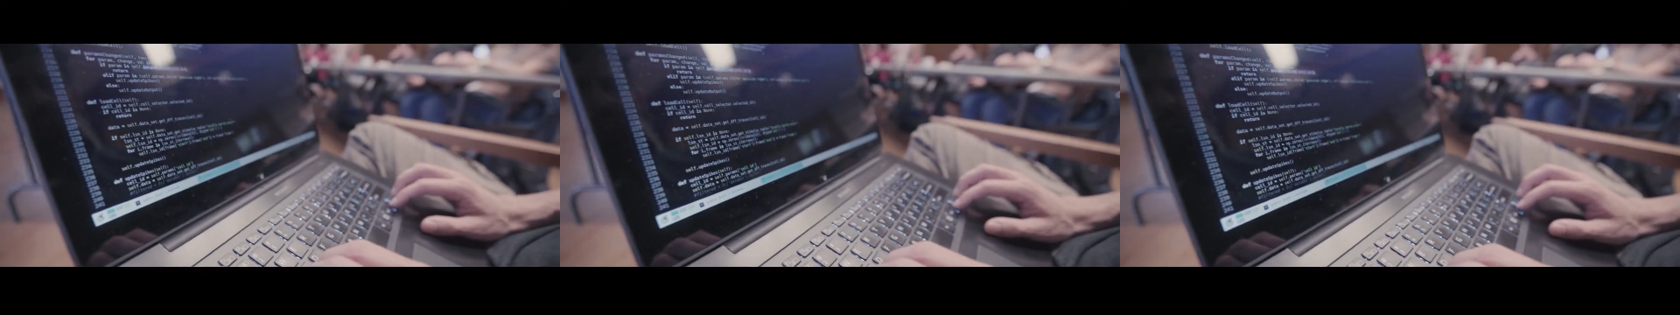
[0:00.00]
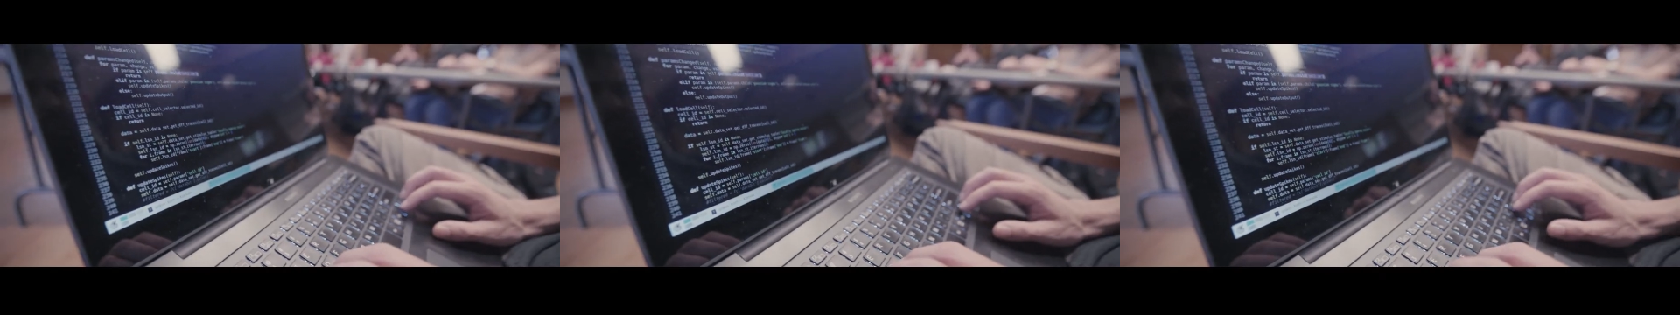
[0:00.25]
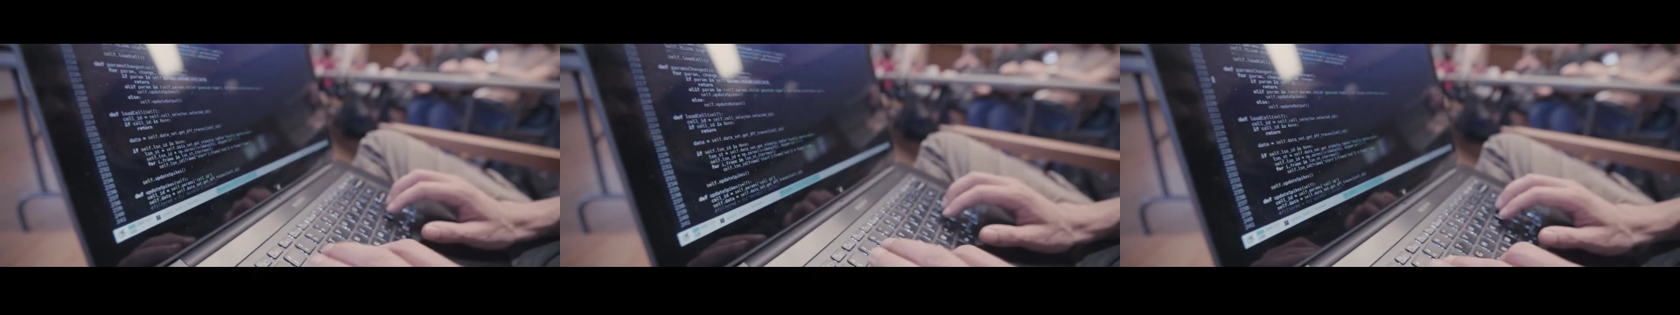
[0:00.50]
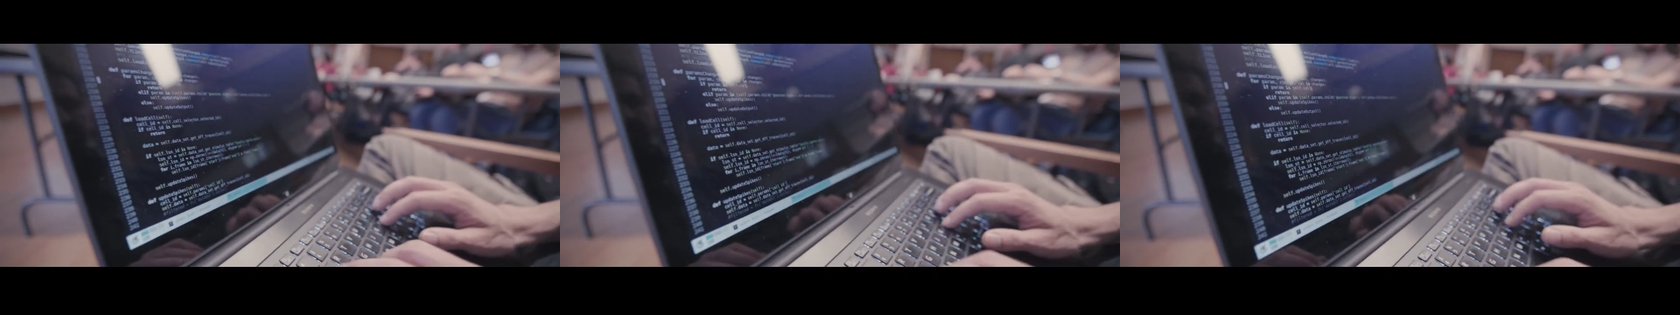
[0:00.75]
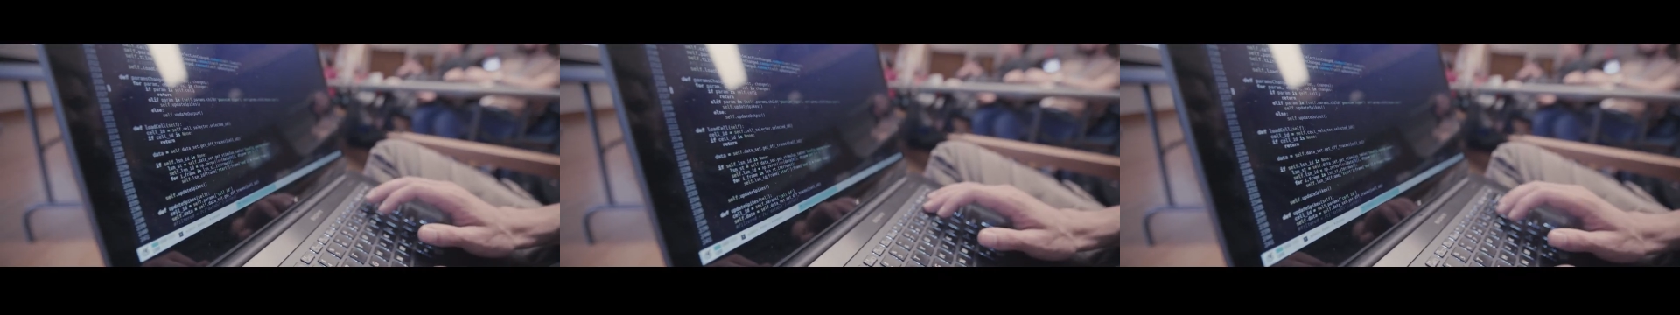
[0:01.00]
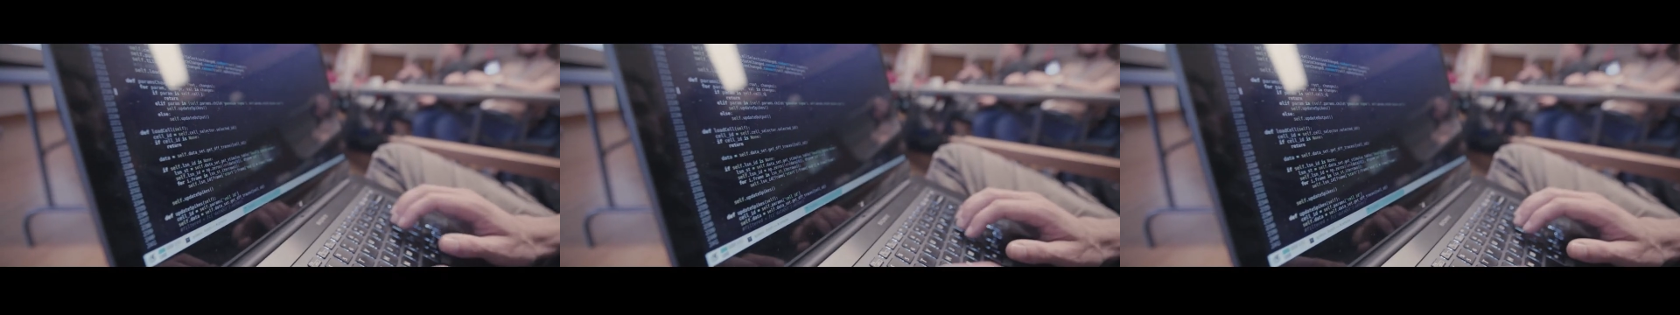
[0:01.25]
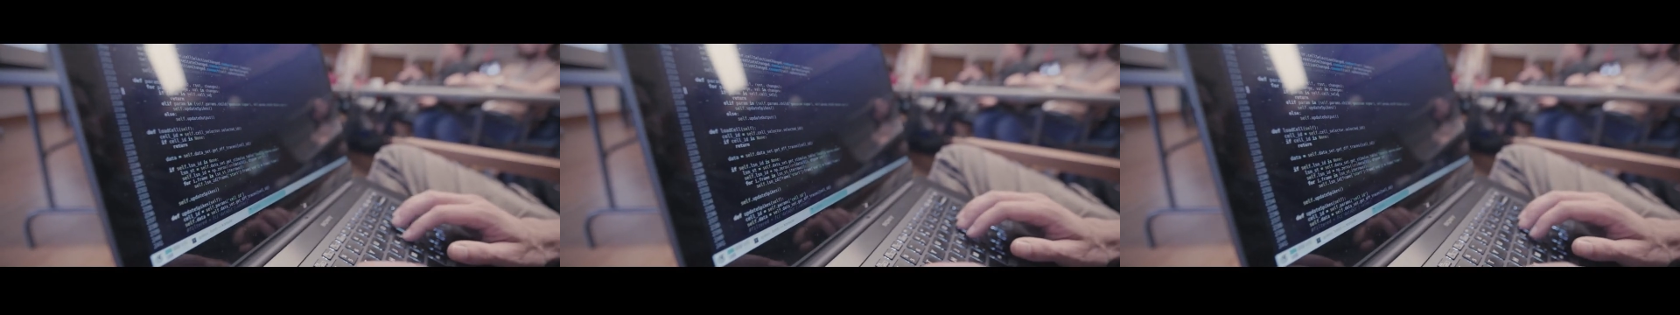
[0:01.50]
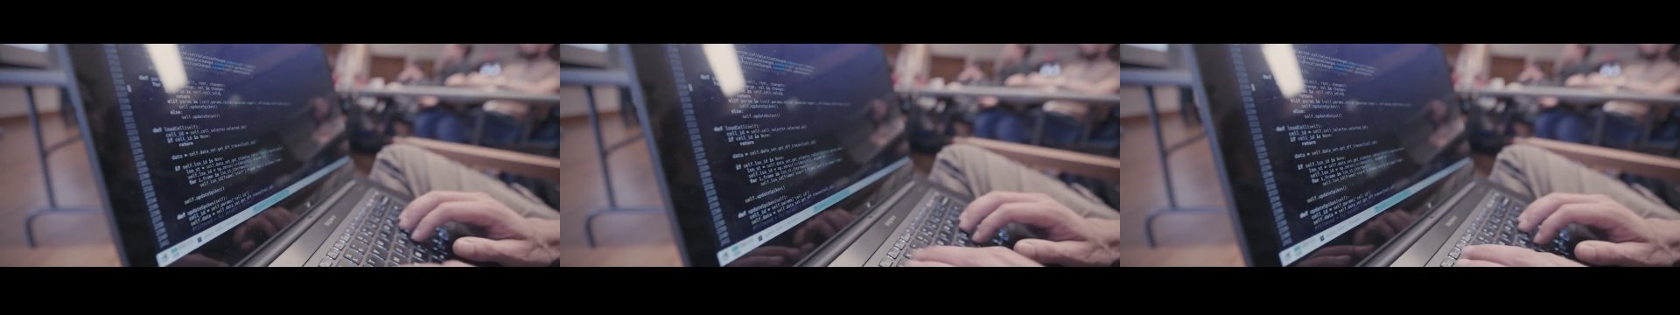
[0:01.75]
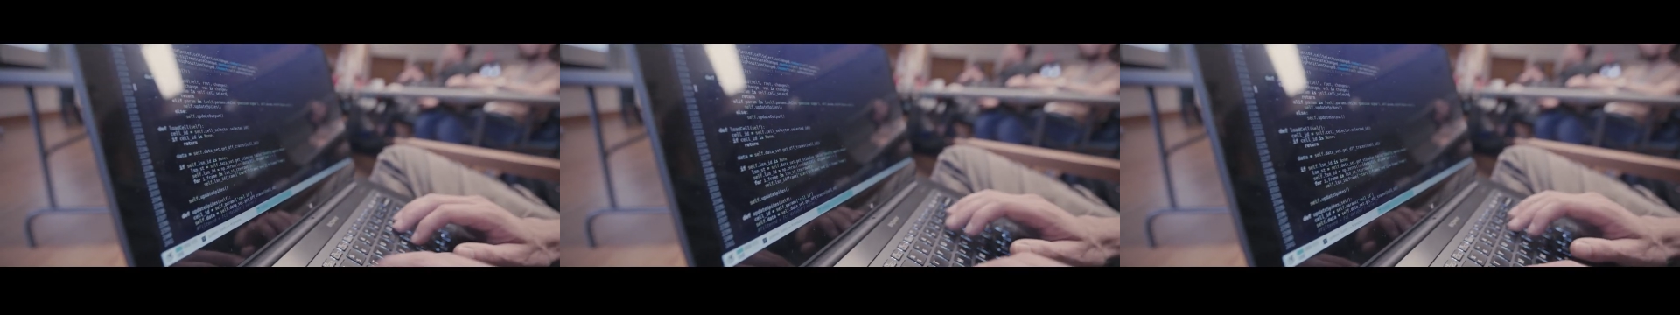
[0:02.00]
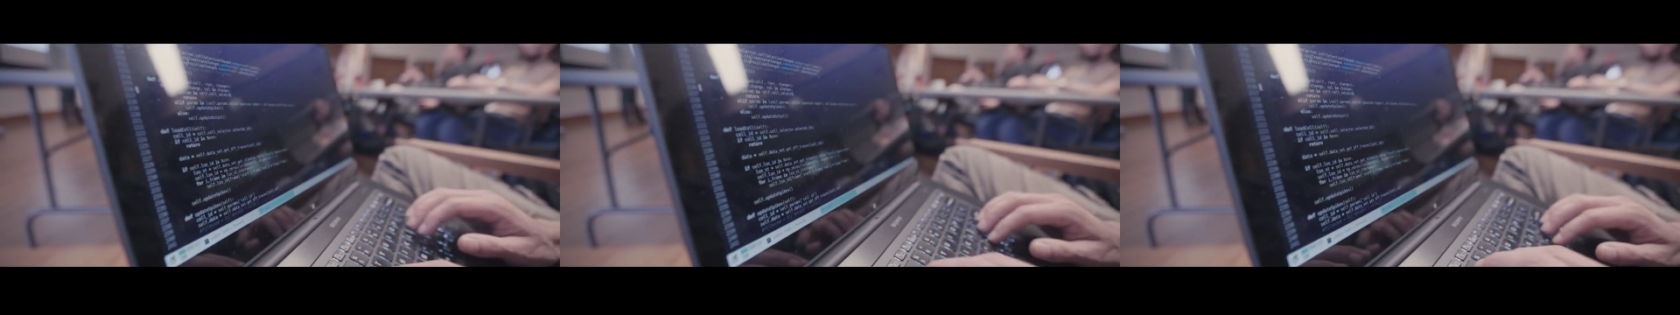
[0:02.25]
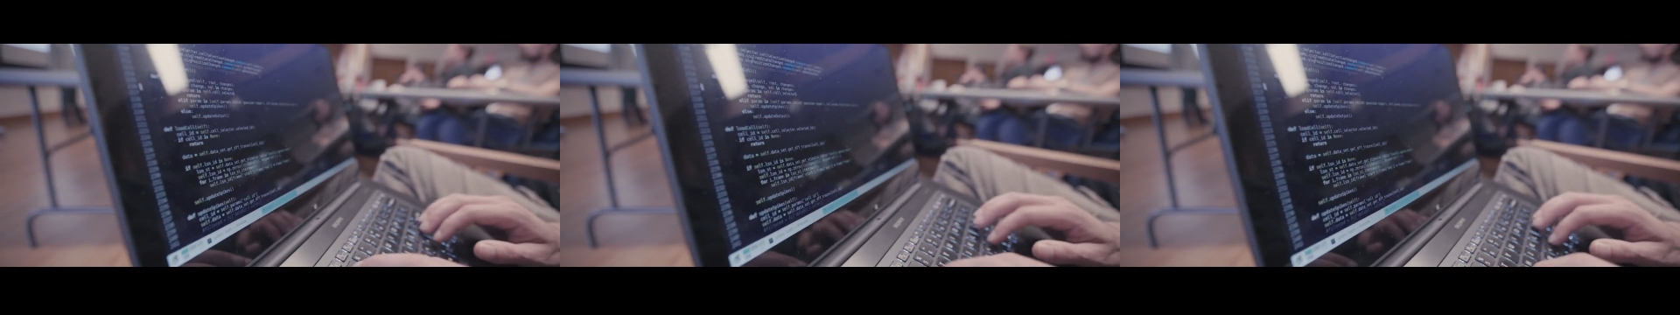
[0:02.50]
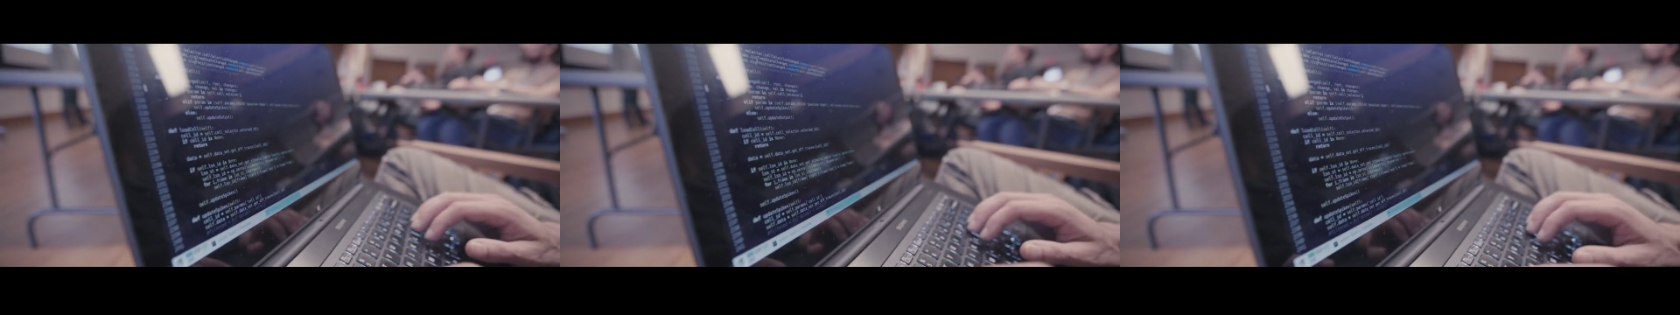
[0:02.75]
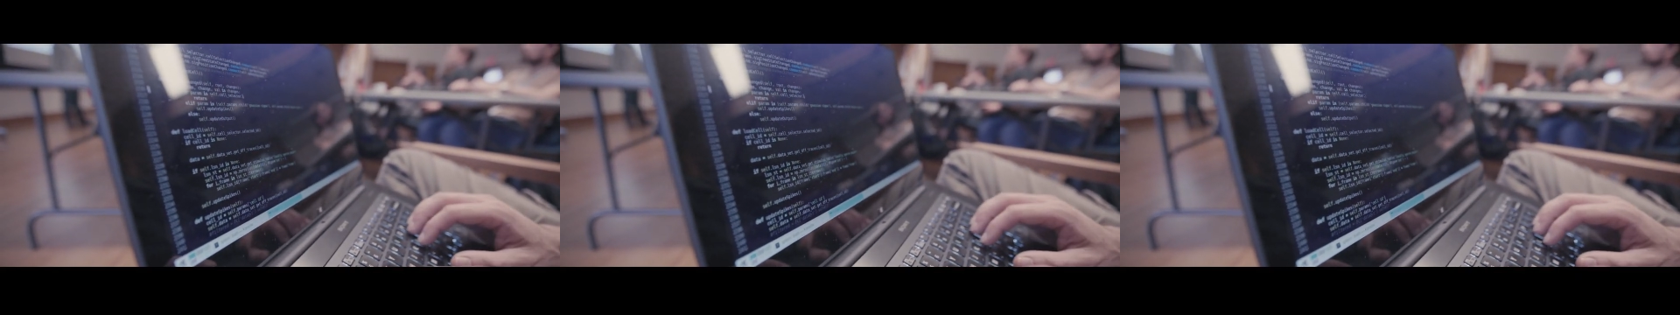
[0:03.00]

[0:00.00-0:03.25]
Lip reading: Nobody's mouth can be seen.